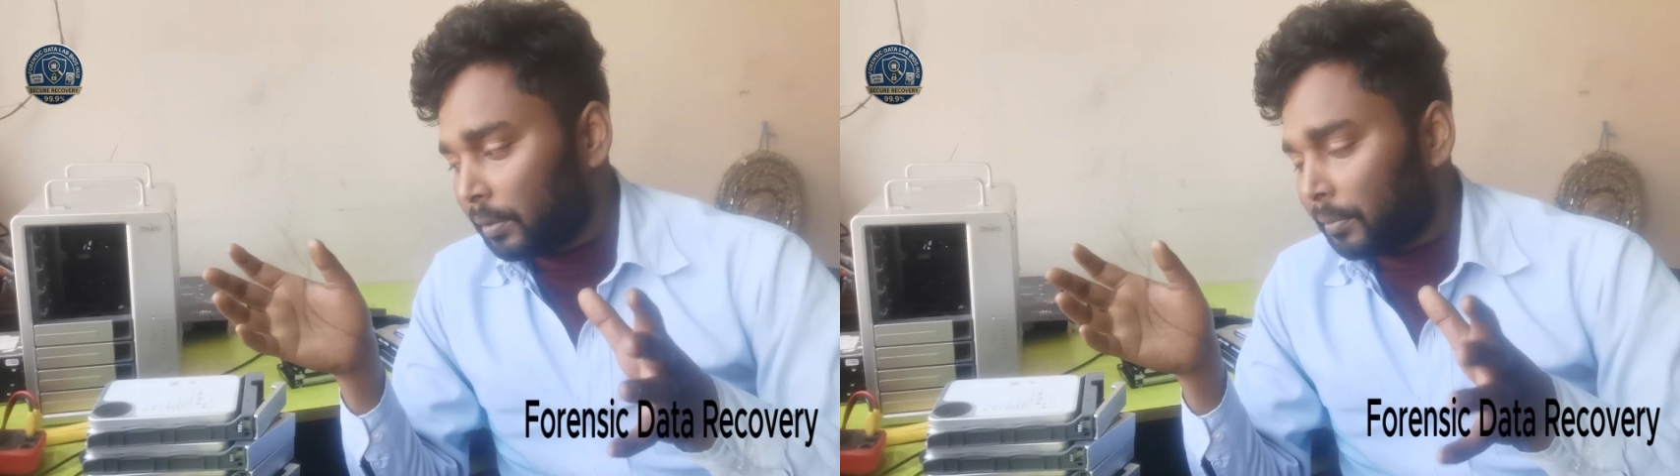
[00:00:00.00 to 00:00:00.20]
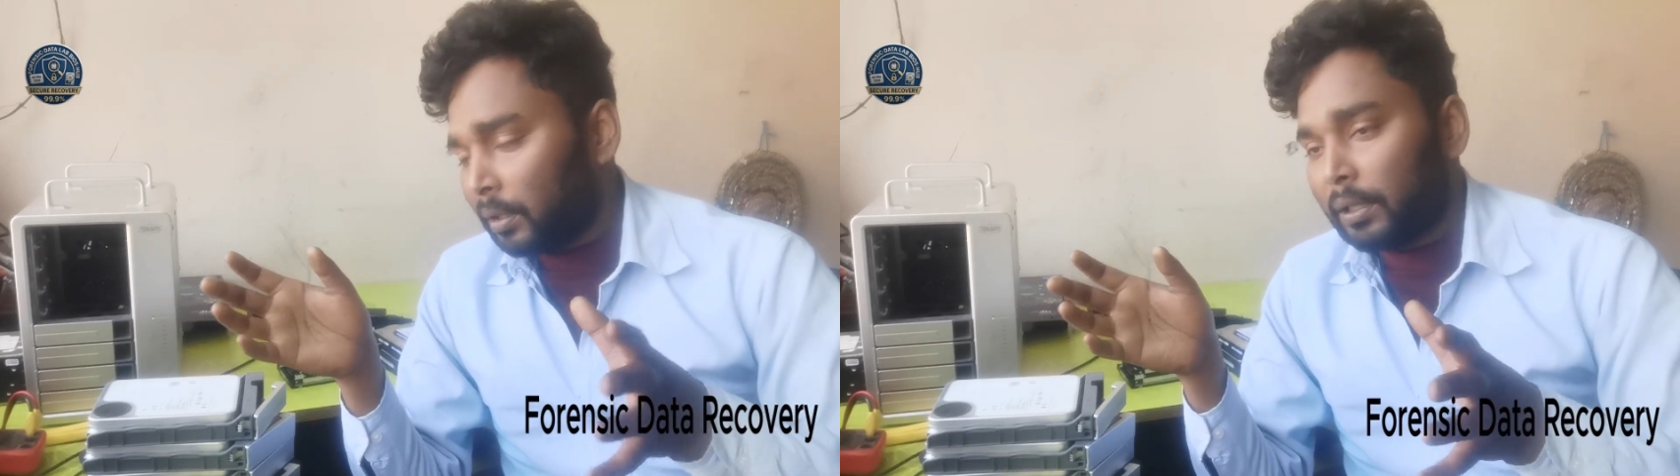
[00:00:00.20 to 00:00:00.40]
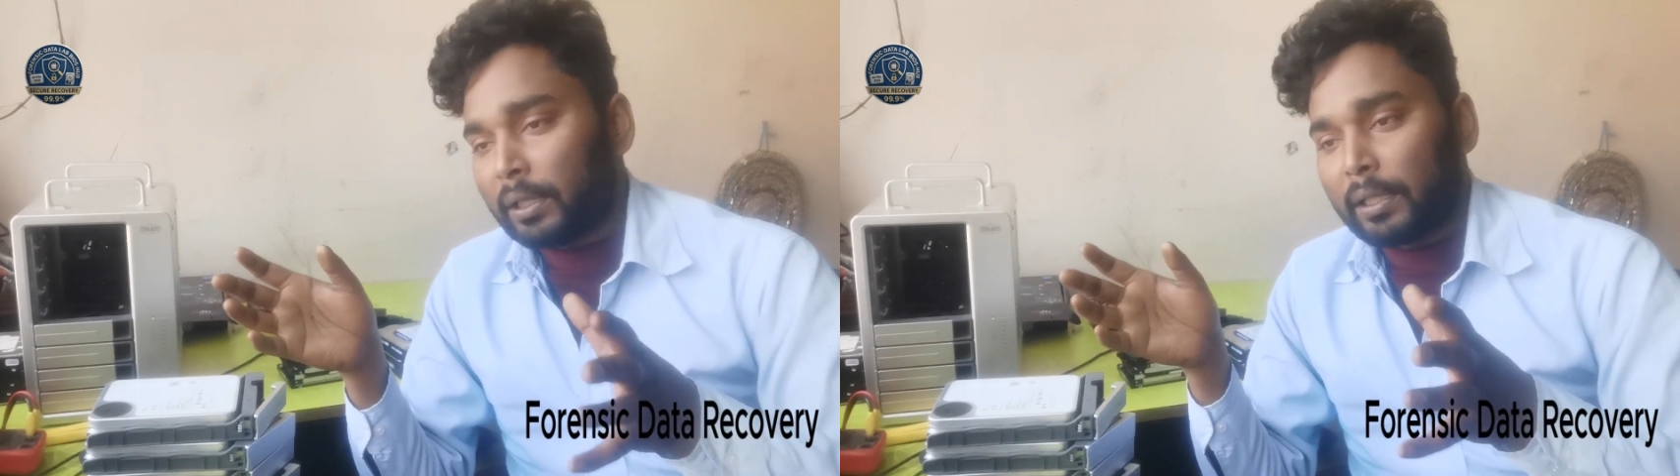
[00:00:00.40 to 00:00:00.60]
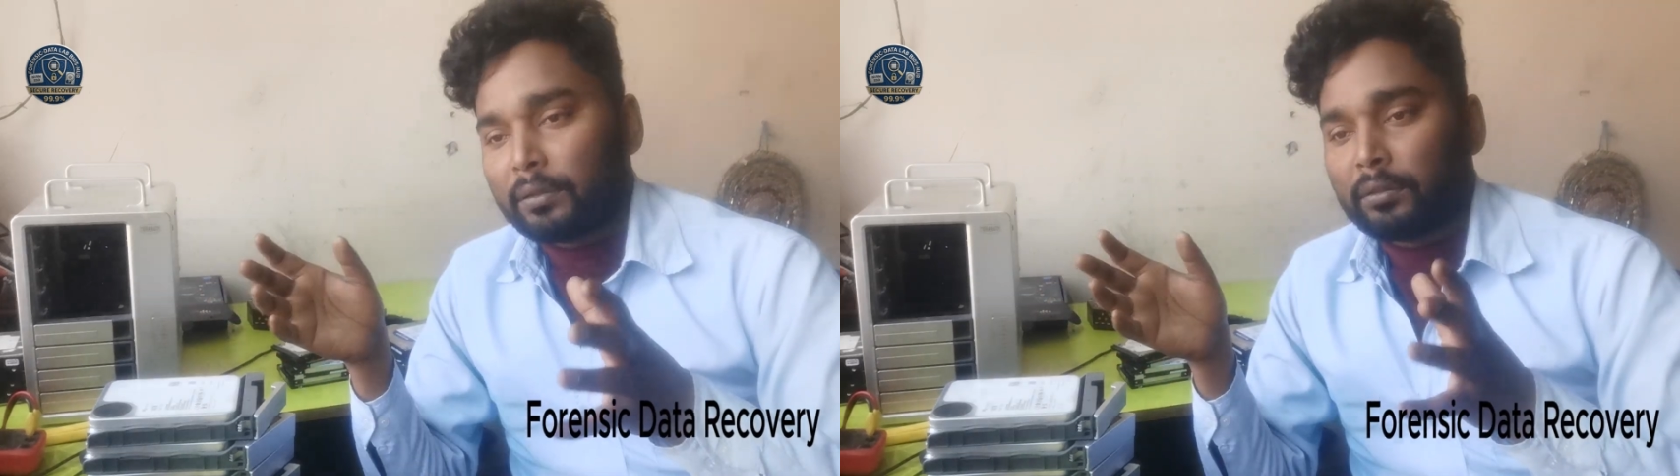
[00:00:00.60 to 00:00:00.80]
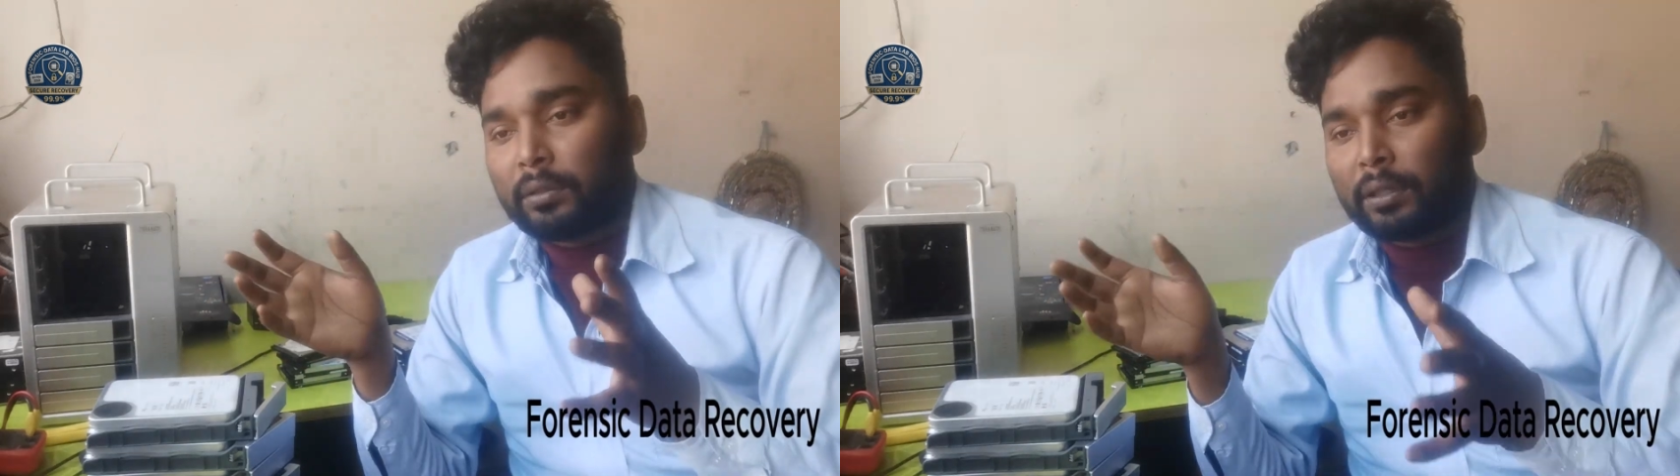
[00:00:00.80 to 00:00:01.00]
rebuilding
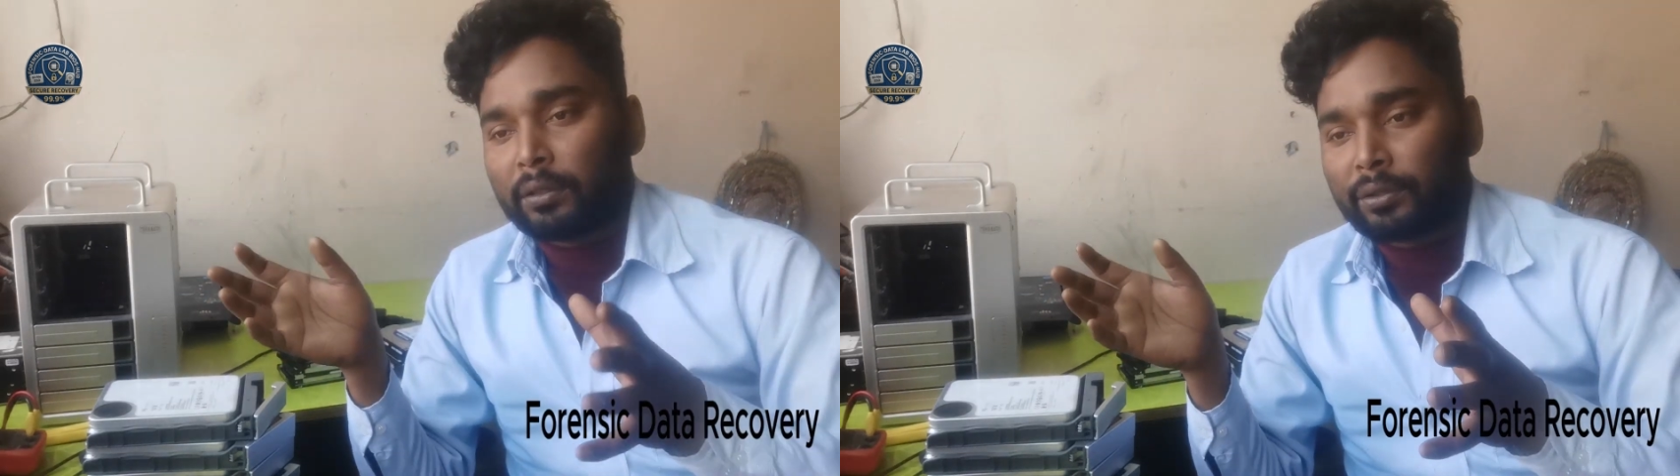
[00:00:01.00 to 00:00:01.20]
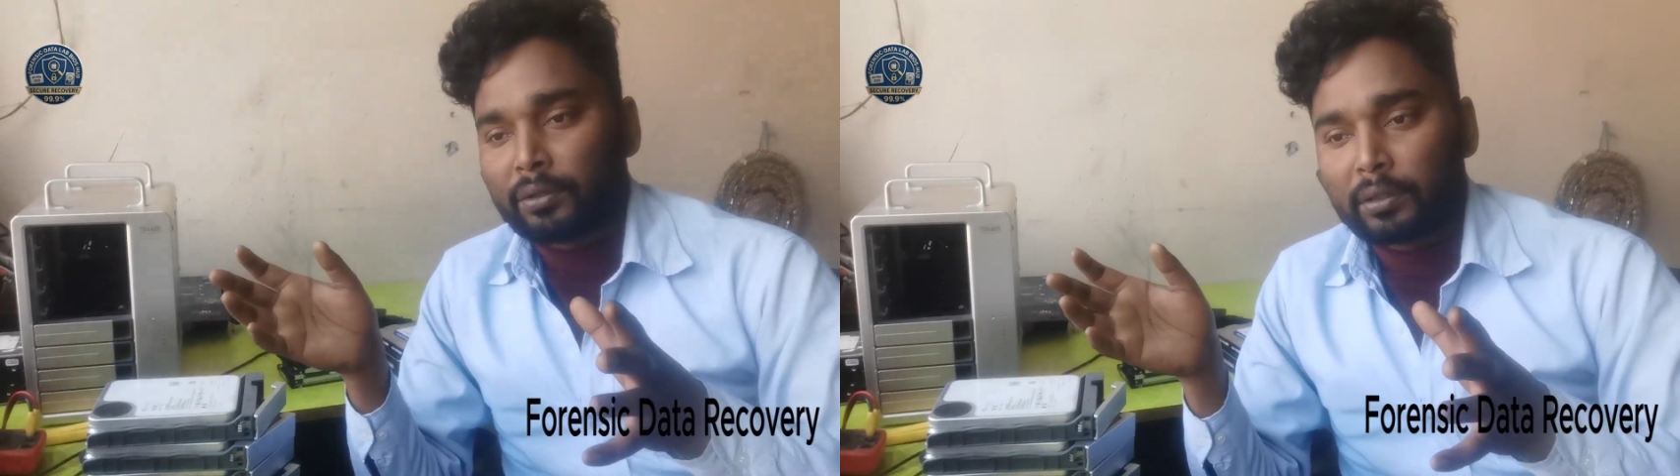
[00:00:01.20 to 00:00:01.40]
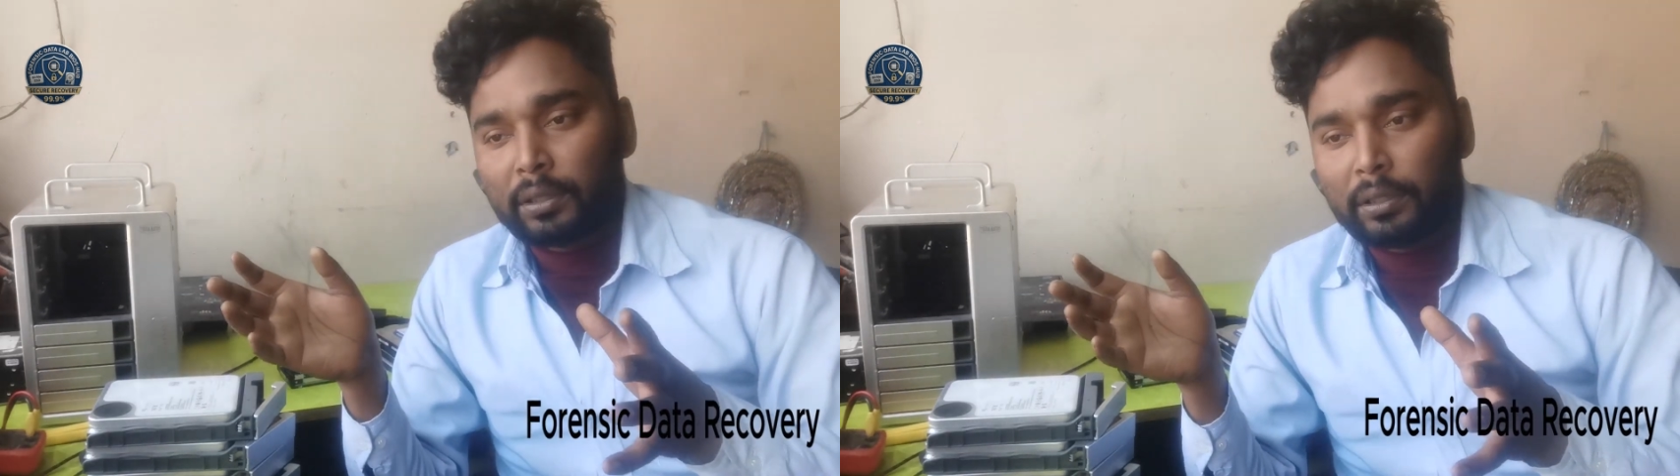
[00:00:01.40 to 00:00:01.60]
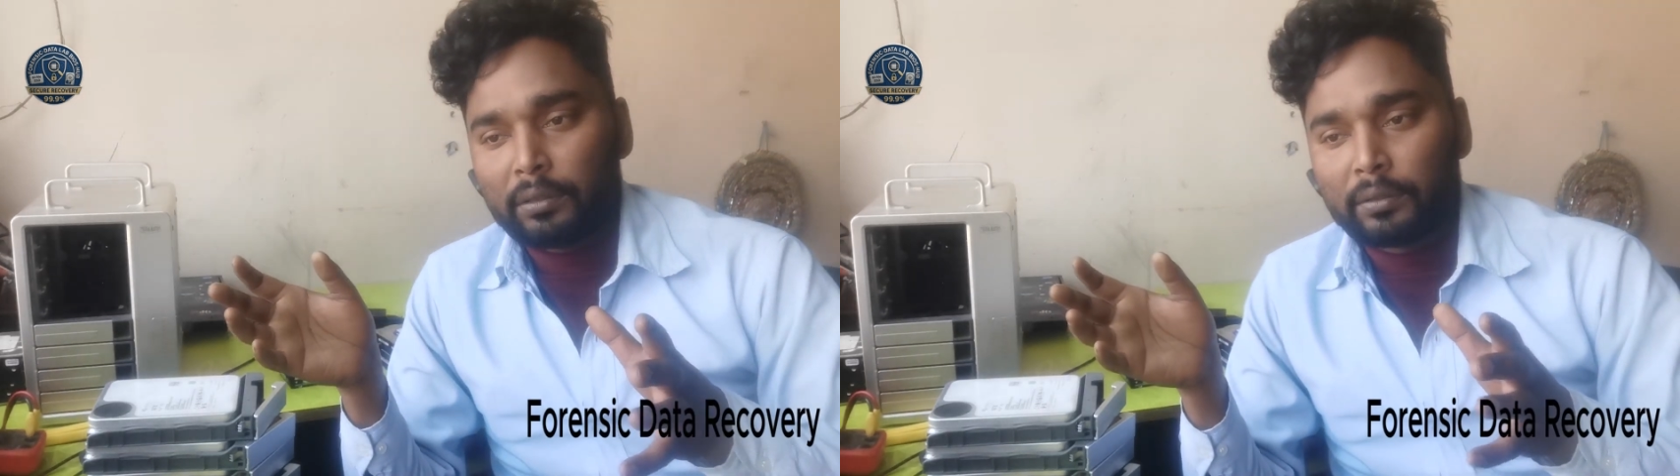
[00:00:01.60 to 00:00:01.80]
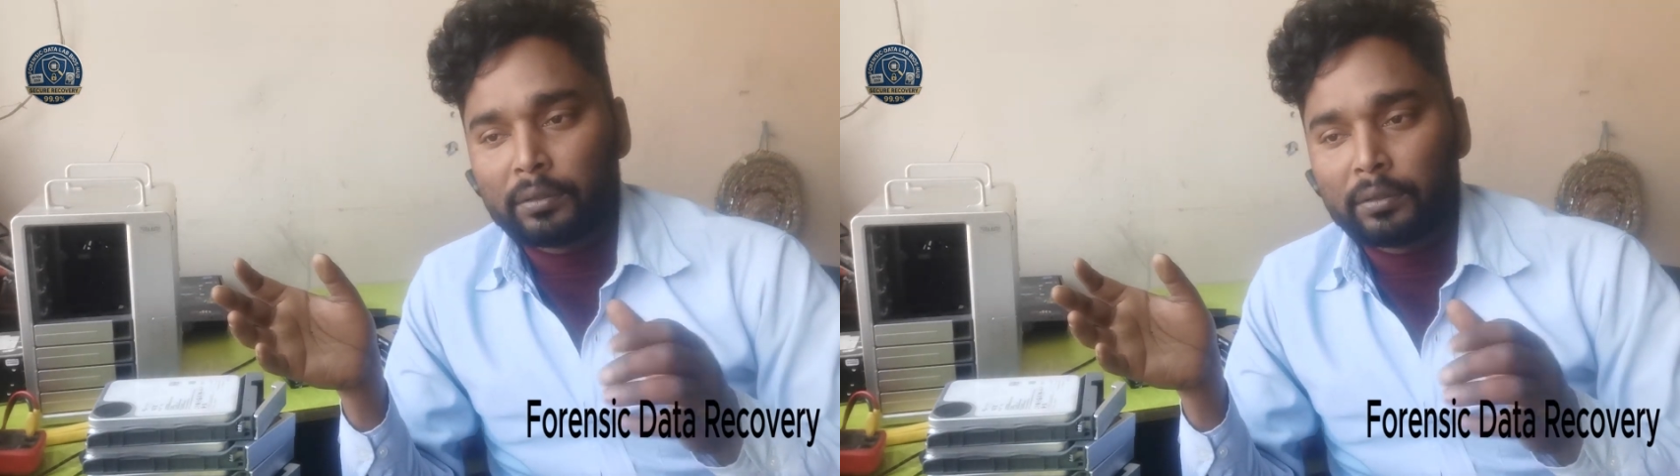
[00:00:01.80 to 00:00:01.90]
and reconstruction